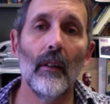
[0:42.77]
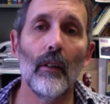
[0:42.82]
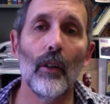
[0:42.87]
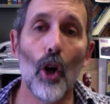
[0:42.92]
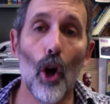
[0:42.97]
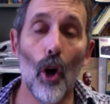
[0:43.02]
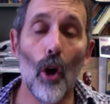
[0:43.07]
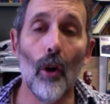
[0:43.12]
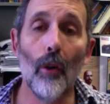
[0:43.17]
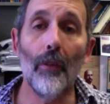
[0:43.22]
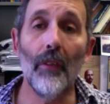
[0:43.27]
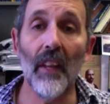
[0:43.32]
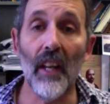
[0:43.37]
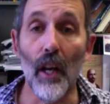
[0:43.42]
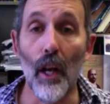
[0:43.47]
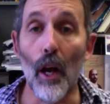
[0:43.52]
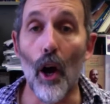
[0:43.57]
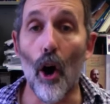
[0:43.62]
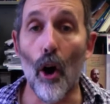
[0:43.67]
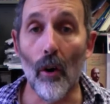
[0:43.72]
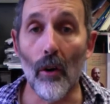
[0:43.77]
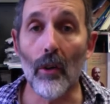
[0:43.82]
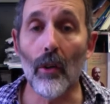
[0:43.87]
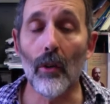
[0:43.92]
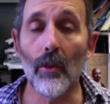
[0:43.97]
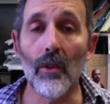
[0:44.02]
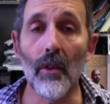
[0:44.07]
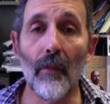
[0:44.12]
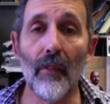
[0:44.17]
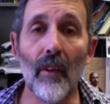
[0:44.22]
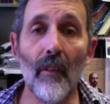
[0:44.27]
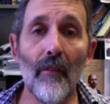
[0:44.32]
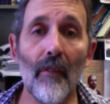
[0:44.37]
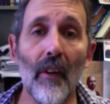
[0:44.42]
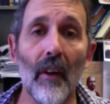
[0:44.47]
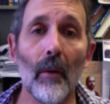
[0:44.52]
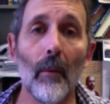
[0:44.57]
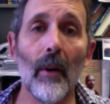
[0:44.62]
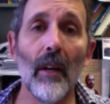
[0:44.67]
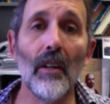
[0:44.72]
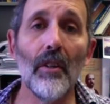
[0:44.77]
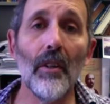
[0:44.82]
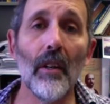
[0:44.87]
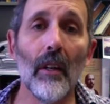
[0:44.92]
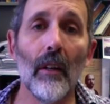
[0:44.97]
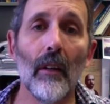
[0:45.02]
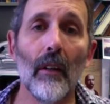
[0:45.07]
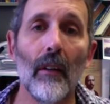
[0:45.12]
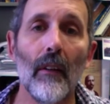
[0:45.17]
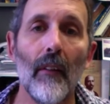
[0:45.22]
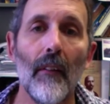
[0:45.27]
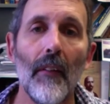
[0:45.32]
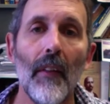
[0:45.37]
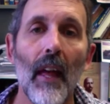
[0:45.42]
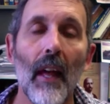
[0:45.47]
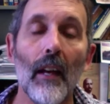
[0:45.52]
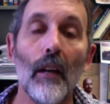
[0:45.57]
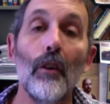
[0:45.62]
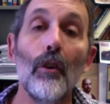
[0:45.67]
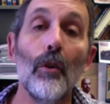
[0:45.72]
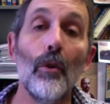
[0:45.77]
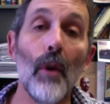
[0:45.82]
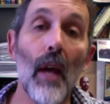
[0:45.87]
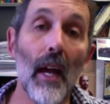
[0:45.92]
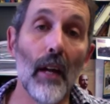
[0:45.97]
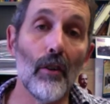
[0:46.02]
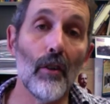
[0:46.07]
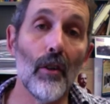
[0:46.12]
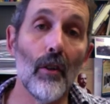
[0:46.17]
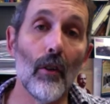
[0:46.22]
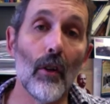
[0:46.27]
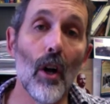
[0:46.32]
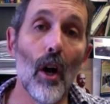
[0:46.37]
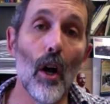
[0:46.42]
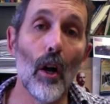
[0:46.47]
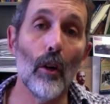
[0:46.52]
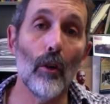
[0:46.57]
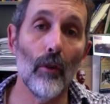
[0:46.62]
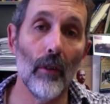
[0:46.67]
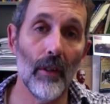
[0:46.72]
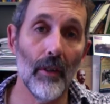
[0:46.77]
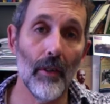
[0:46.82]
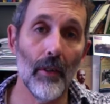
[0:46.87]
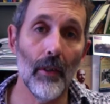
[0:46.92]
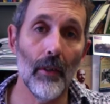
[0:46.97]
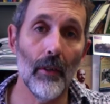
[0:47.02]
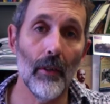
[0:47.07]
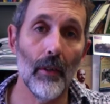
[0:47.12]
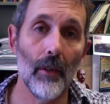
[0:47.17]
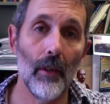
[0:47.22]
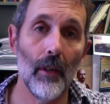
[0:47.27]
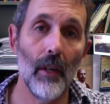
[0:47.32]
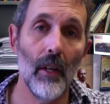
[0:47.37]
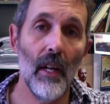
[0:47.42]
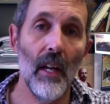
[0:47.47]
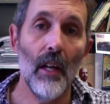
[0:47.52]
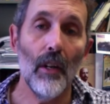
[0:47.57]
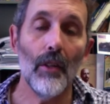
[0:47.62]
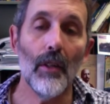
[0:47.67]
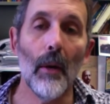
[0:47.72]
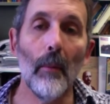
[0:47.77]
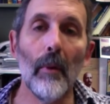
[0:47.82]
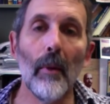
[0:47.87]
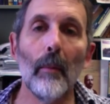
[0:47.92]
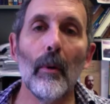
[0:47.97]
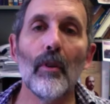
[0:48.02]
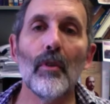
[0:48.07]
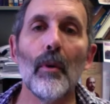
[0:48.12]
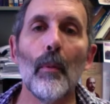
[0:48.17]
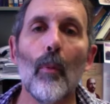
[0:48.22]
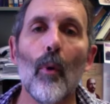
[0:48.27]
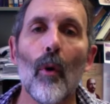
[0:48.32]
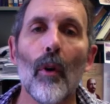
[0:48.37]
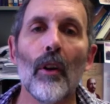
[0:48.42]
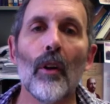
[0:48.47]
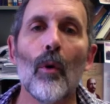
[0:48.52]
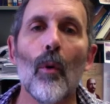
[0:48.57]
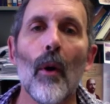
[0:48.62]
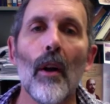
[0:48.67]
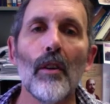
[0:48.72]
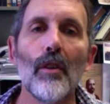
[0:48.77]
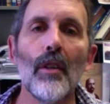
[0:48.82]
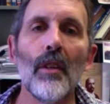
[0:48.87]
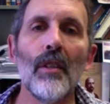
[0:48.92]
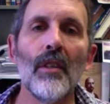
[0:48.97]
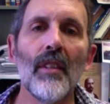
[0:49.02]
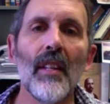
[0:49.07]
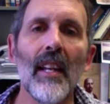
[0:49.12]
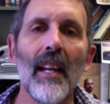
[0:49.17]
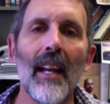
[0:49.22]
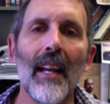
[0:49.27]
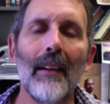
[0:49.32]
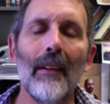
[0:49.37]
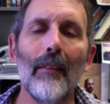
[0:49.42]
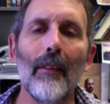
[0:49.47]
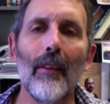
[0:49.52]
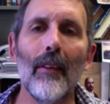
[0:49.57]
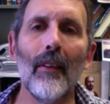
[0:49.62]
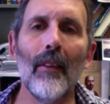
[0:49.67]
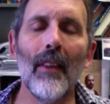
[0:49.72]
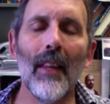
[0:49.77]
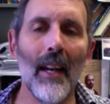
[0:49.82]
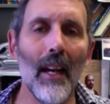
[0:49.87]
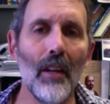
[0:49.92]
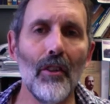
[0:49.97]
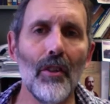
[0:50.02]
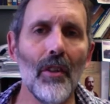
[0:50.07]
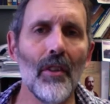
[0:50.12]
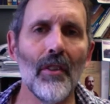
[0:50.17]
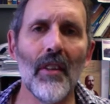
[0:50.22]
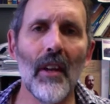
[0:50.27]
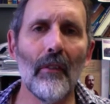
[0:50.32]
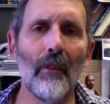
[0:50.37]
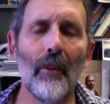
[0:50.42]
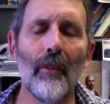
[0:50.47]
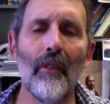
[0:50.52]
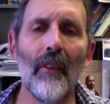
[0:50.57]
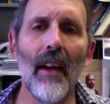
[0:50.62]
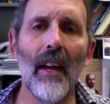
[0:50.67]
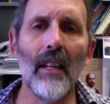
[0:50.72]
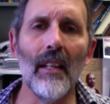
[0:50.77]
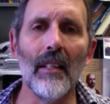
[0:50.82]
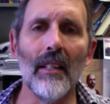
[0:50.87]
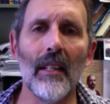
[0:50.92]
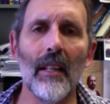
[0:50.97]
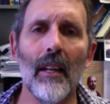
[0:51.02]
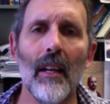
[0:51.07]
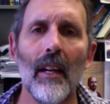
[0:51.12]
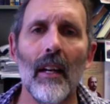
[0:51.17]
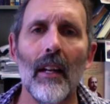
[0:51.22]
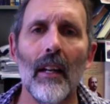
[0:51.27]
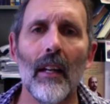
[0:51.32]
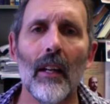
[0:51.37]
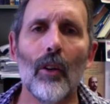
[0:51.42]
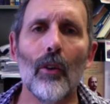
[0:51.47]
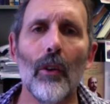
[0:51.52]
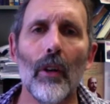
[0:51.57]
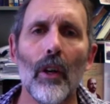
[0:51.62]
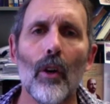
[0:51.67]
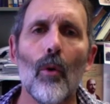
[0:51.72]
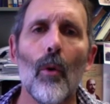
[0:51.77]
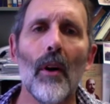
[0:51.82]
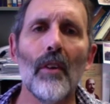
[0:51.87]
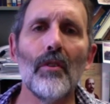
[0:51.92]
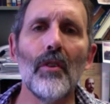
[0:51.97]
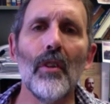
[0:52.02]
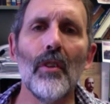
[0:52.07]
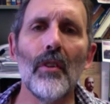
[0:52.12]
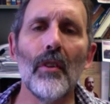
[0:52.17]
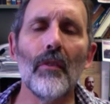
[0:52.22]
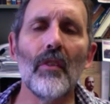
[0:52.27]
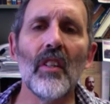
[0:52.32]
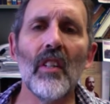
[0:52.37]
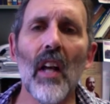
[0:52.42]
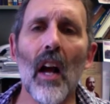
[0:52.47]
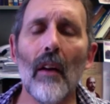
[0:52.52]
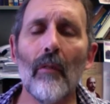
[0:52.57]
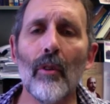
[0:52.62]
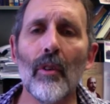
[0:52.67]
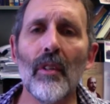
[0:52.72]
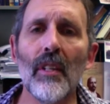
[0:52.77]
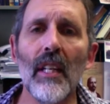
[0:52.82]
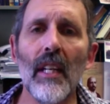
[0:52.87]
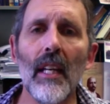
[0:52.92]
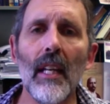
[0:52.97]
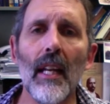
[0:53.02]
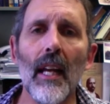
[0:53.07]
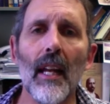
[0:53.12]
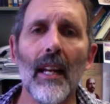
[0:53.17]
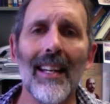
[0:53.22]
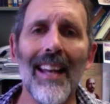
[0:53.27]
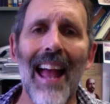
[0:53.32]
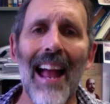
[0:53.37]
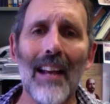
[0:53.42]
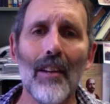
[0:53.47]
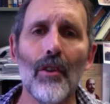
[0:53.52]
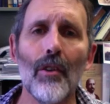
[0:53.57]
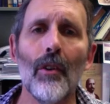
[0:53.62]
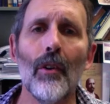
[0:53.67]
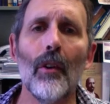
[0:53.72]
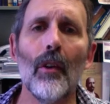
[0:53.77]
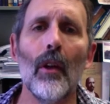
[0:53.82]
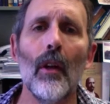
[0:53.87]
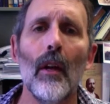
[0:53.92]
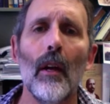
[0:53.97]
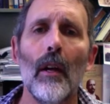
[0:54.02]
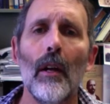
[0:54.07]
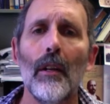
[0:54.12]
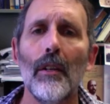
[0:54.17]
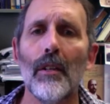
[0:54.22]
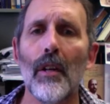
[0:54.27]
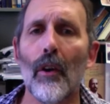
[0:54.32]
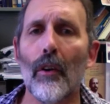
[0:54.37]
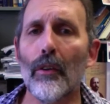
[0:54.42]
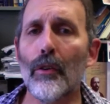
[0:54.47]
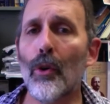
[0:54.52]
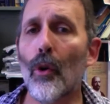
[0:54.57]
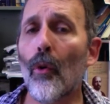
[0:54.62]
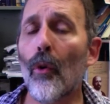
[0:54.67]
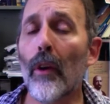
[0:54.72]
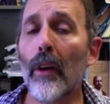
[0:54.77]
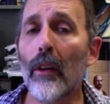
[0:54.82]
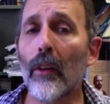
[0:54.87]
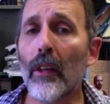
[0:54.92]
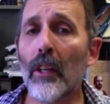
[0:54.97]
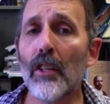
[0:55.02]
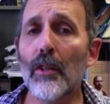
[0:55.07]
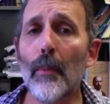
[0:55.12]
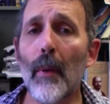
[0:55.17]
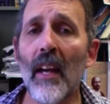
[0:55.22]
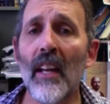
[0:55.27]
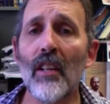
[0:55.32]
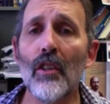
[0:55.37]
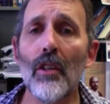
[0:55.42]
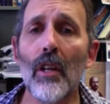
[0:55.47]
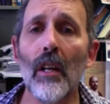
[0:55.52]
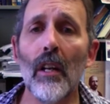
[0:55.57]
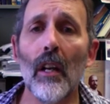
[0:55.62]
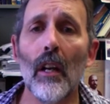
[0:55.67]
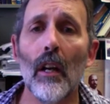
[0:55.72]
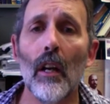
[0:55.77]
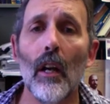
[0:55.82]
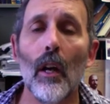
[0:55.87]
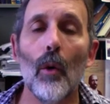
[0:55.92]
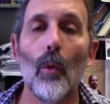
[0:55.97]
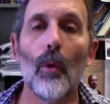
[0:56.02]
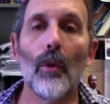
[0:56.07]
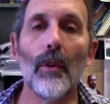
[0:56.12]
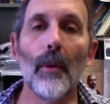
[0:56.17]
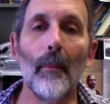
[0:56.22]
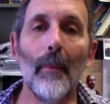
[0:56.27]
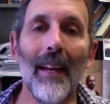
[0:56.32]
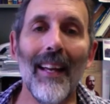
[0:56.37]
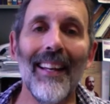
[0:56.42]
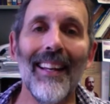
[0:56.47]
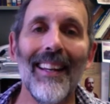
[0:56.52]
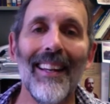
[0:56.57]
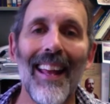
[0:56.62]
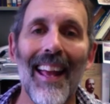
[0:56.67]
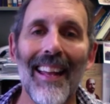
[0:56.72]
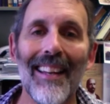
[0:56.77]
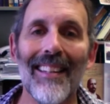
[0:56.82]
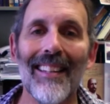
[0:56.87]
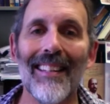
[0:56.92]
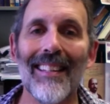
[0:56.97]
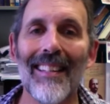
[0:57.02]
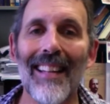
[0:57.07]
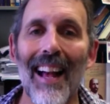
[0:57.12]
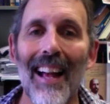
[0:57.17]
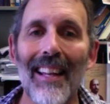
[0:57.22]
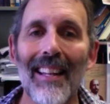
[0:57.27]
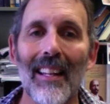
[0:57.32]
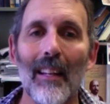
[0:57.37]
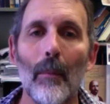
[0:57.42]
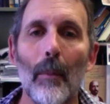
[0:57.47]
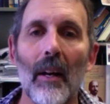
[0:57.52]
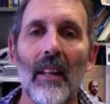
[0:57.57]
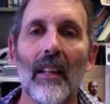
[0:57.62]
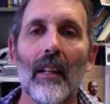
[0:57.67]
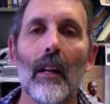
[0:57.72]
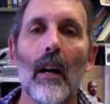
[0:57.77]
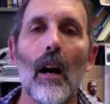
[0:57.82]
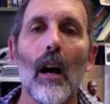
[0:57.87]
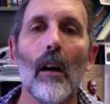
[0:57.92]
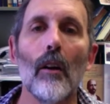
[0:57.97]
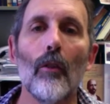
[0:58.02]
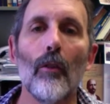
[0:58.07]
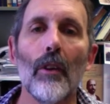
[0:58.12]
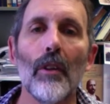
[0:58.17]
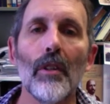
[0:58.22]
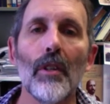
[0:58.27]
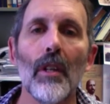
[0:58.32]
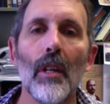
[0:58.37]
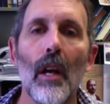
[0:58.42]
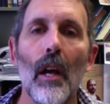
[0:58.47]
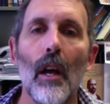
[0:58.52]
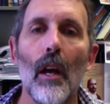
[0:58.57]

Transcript: called the Articles of Confederation and a new national Congress. Some of the most important questions the nation has ever faced, including questions of sovereignty and national territorial expansion, were debated and decided by the Congress